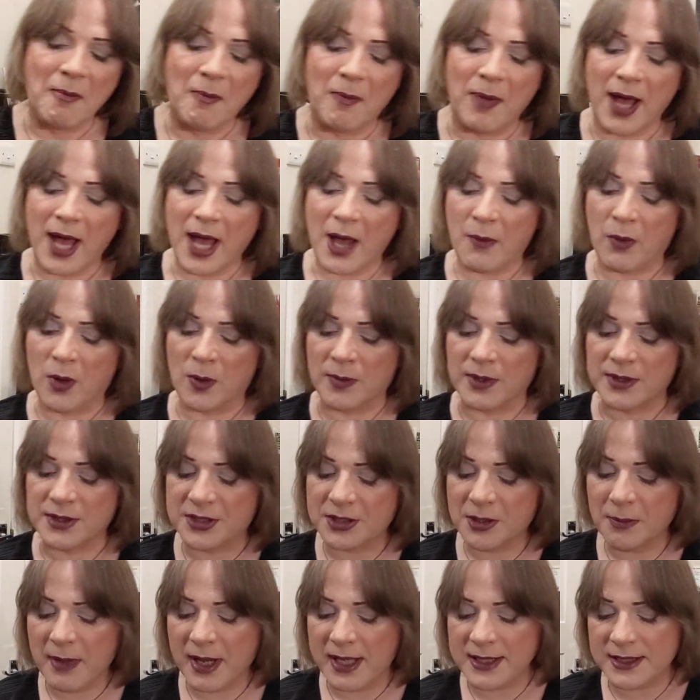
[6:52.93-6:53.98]
Batwoman.
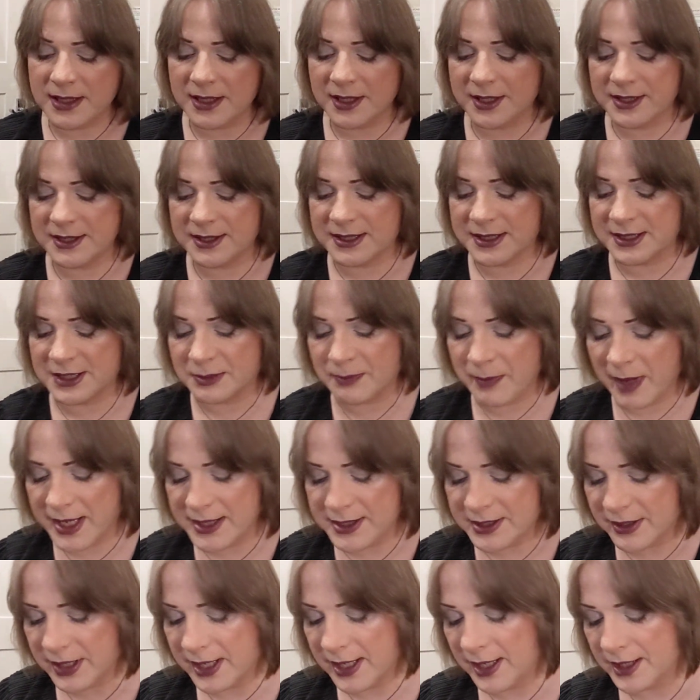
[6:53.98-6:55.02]
So basically, there's this
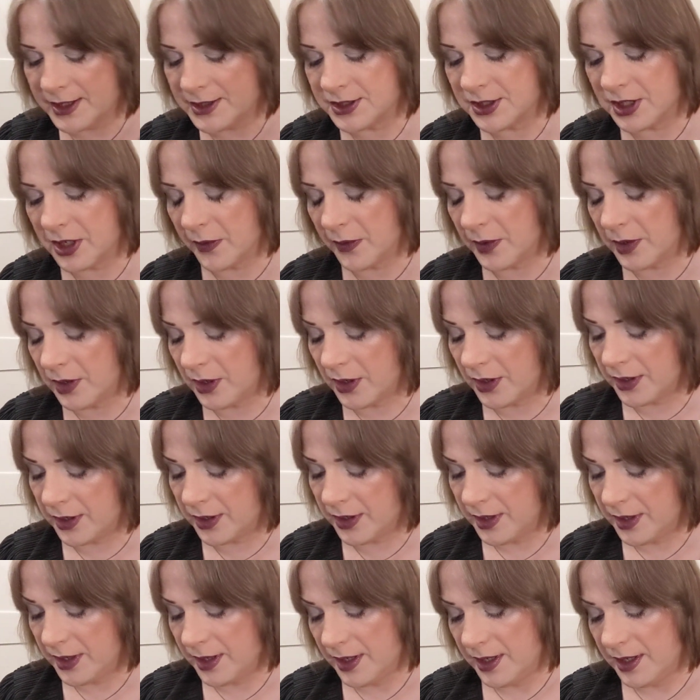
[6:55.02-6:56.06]
spate of killings going on
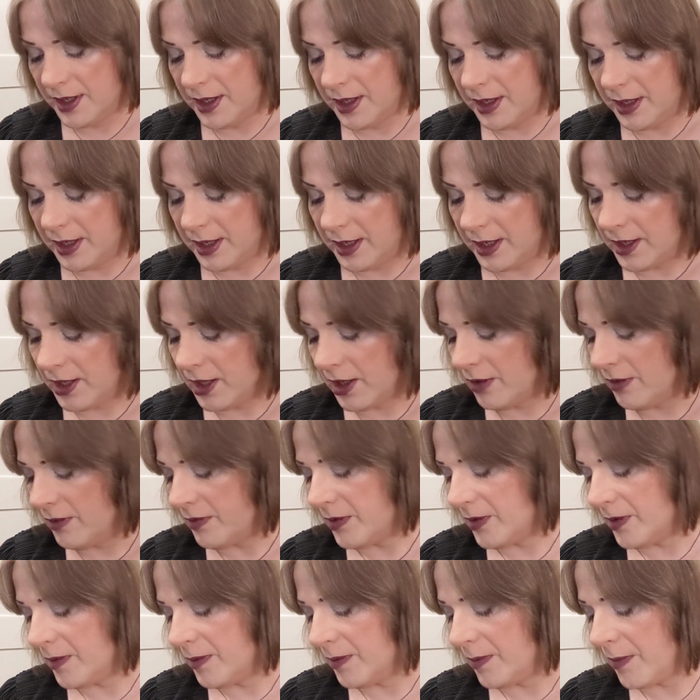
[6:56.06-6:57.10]
in
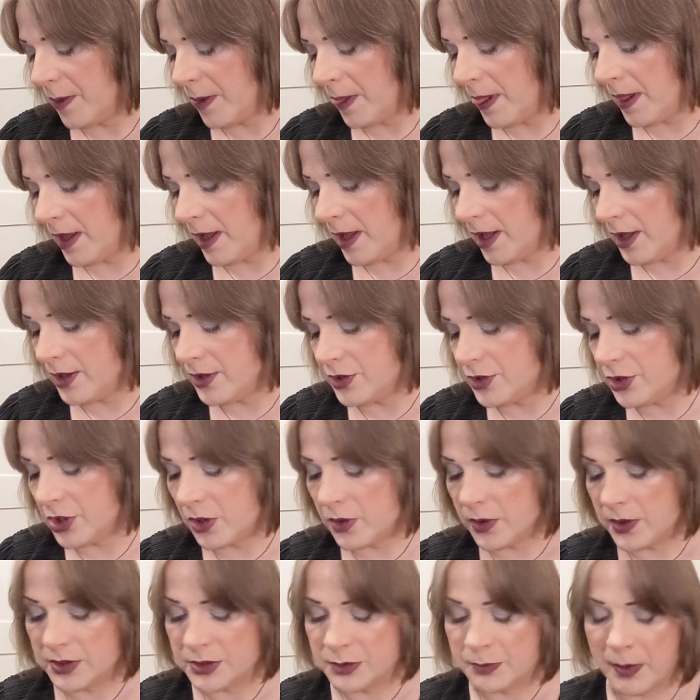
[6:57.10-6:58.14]
Gotham, and
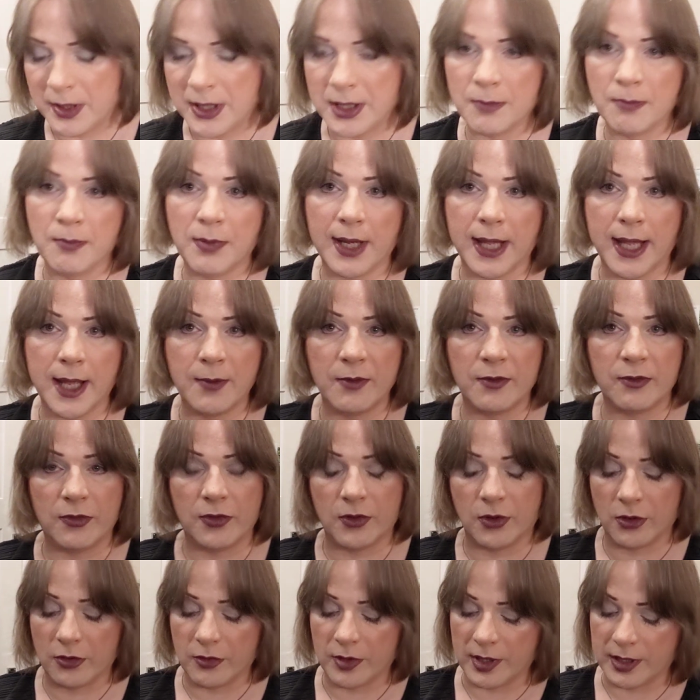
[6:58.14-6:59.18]
Joker's being blamed
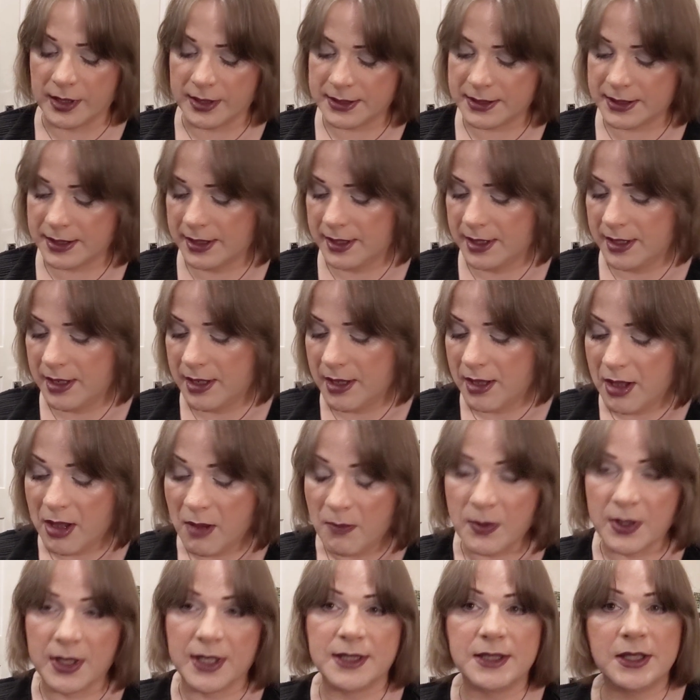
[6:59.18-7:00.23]
for it.
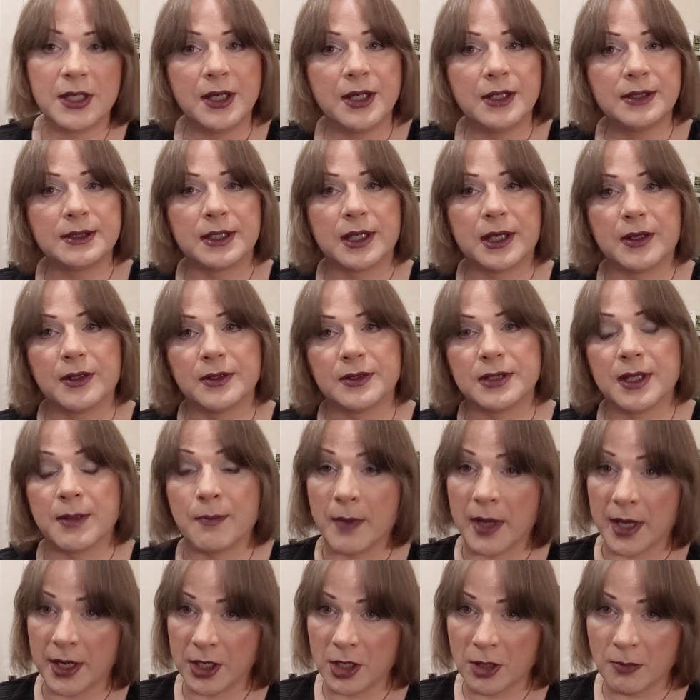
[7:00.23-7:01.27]
But it turns out it might